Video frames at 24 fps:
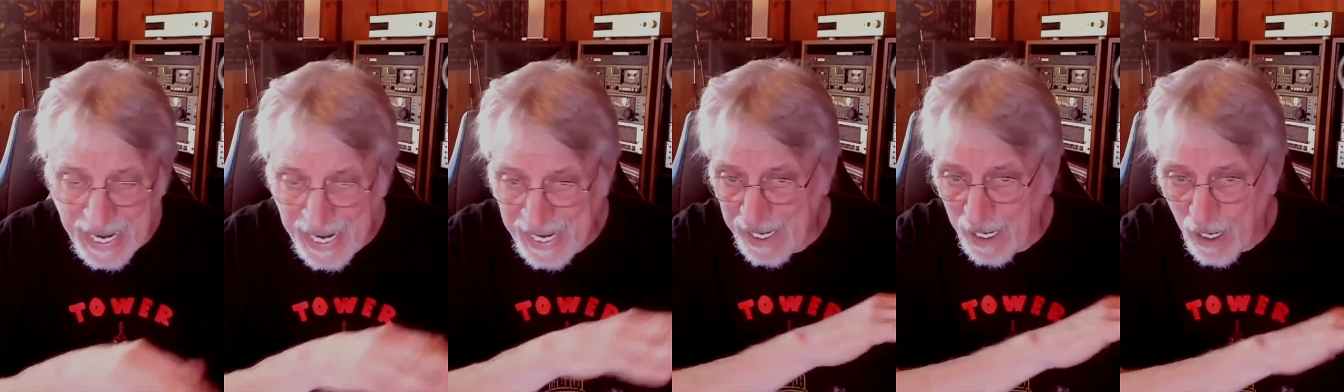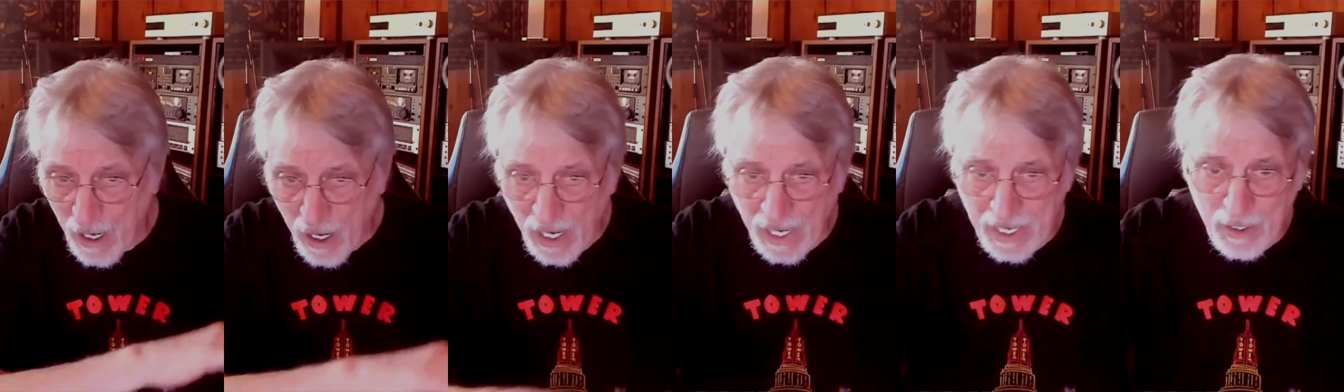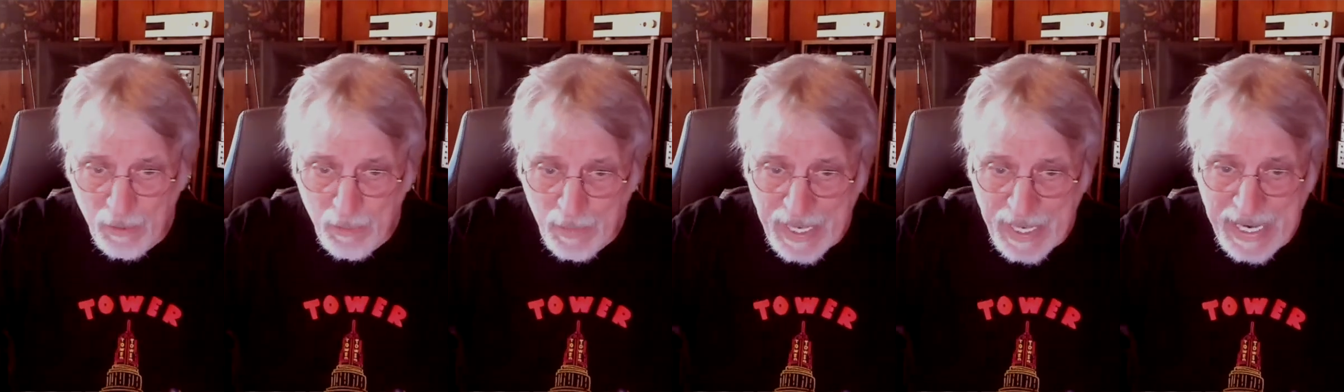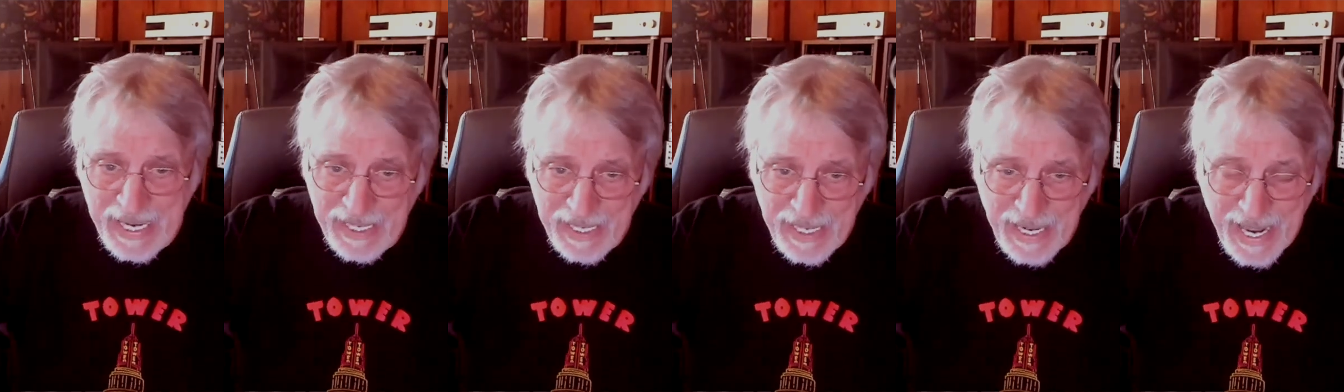I
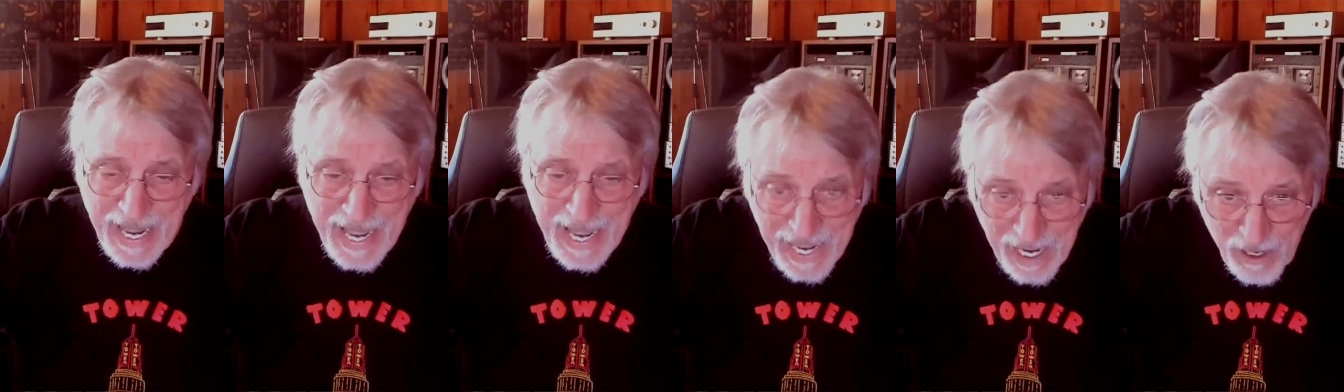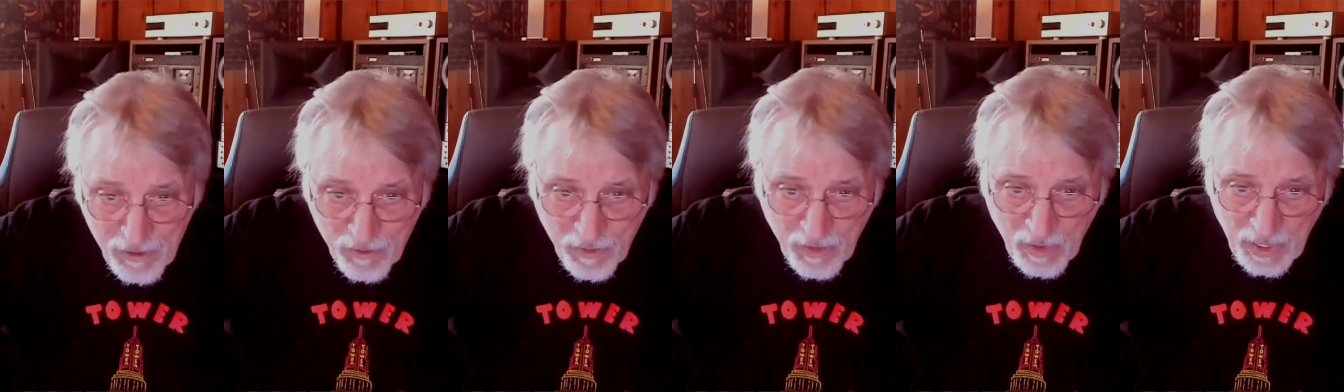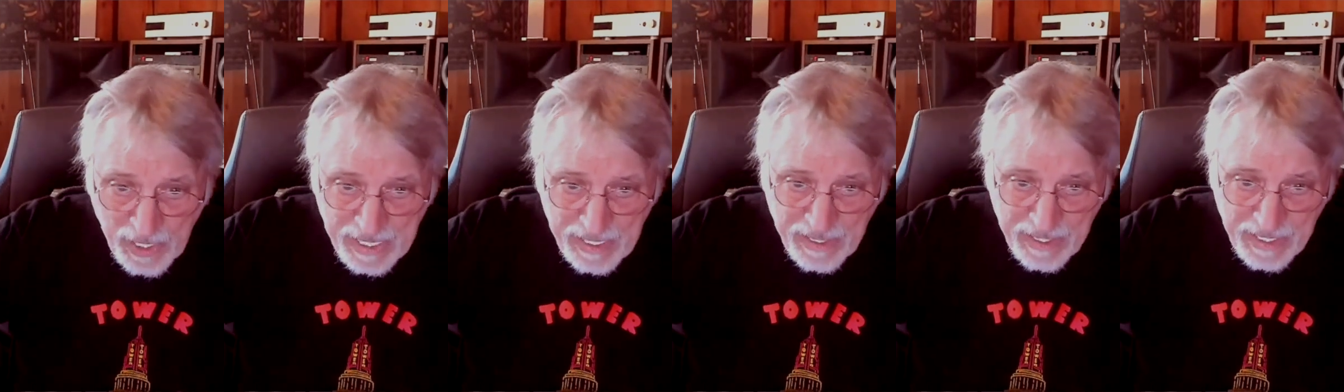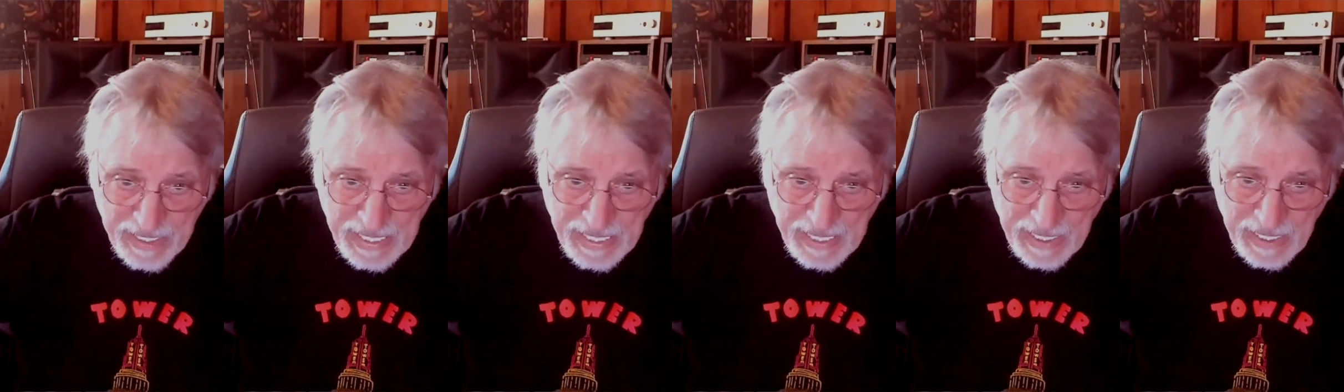automate
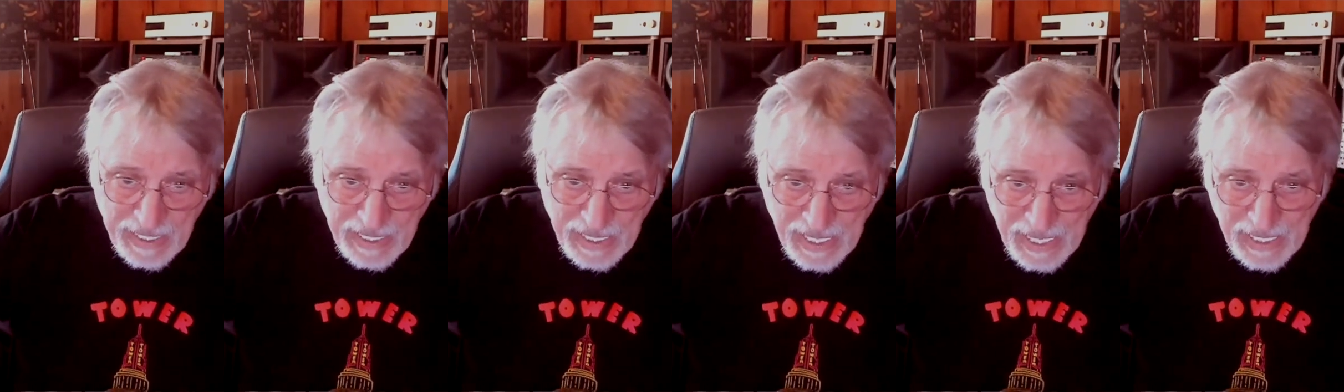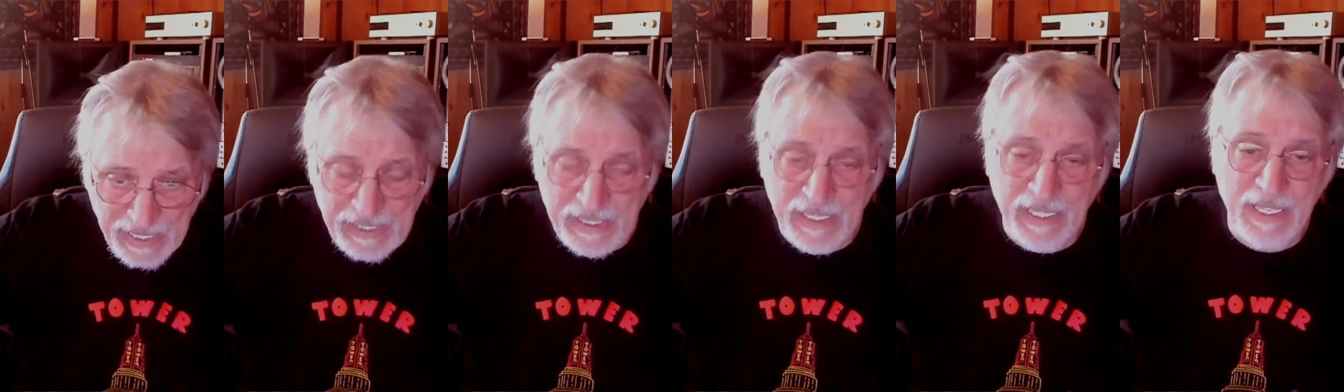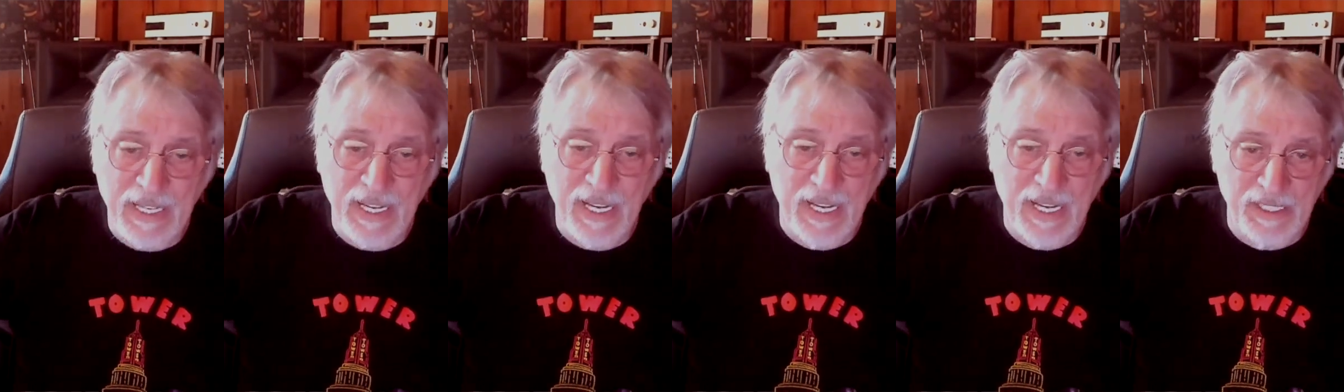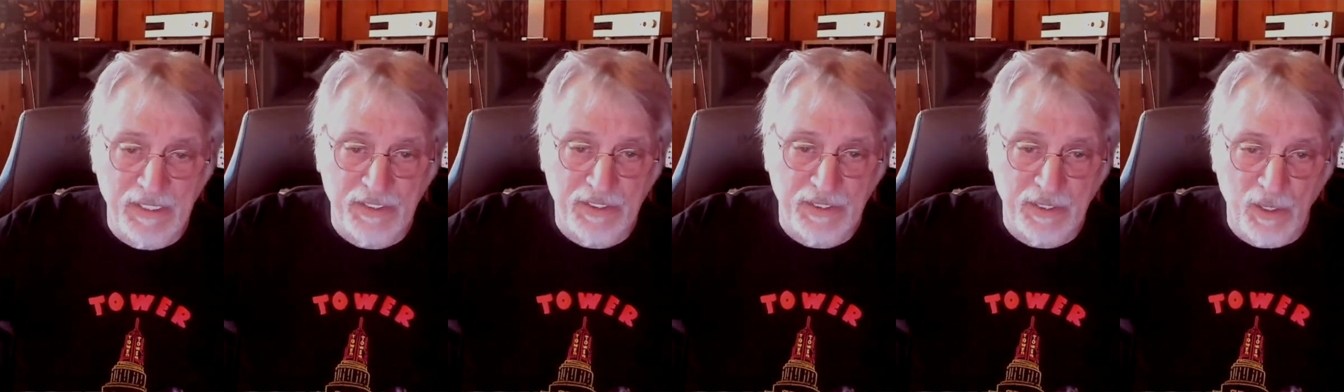everything on the
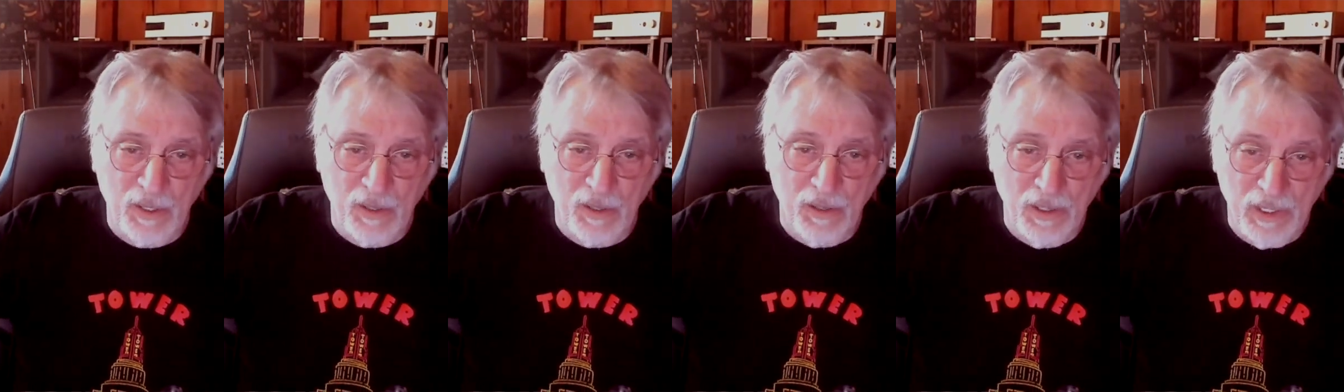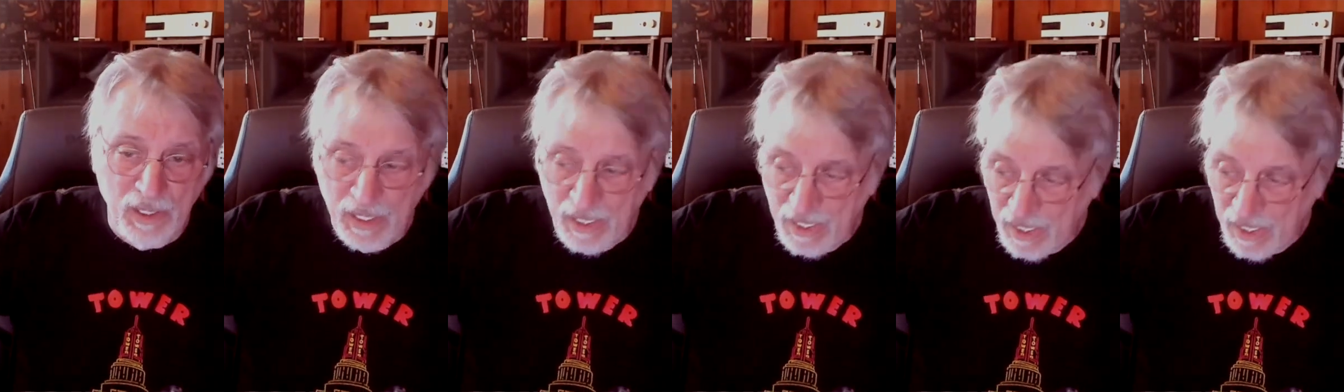console